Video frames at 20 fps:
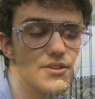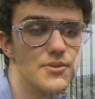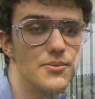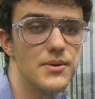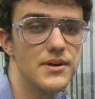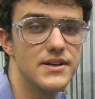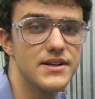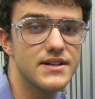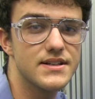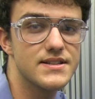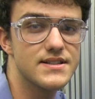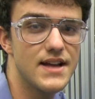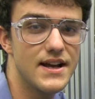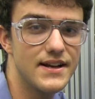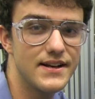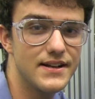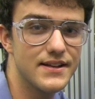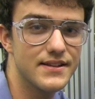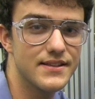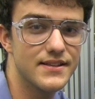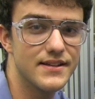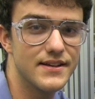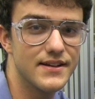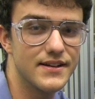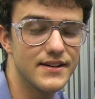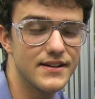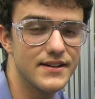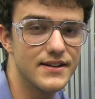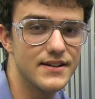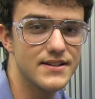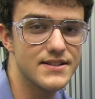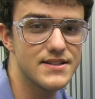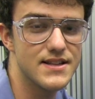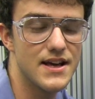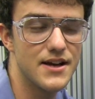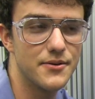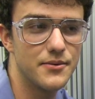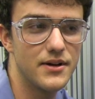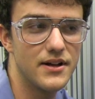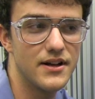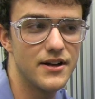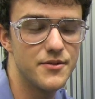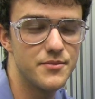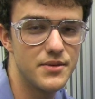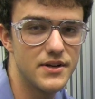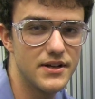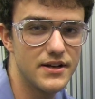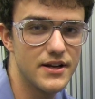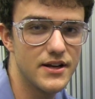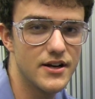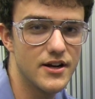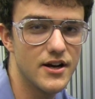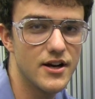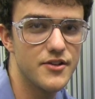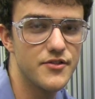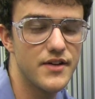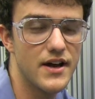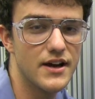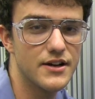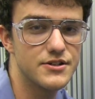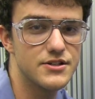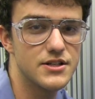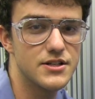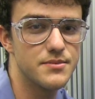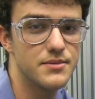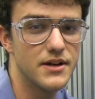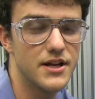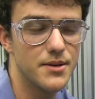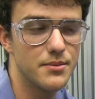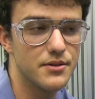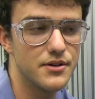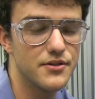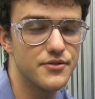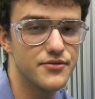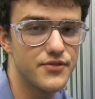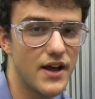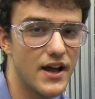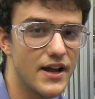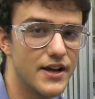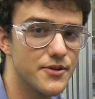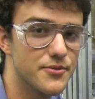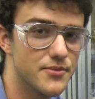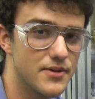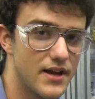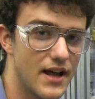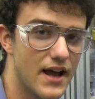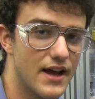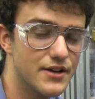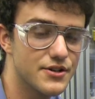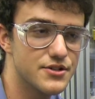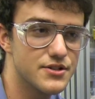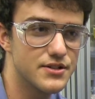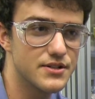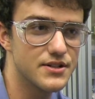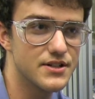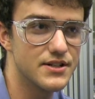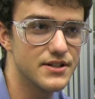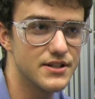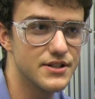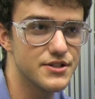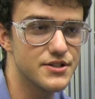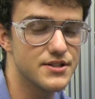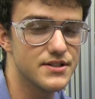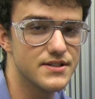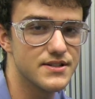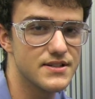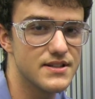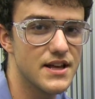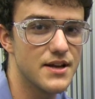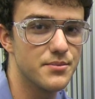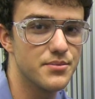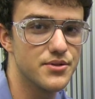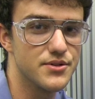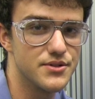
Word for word: One exciting thing is that while I've been here, I've actually been able to find reaction conditions that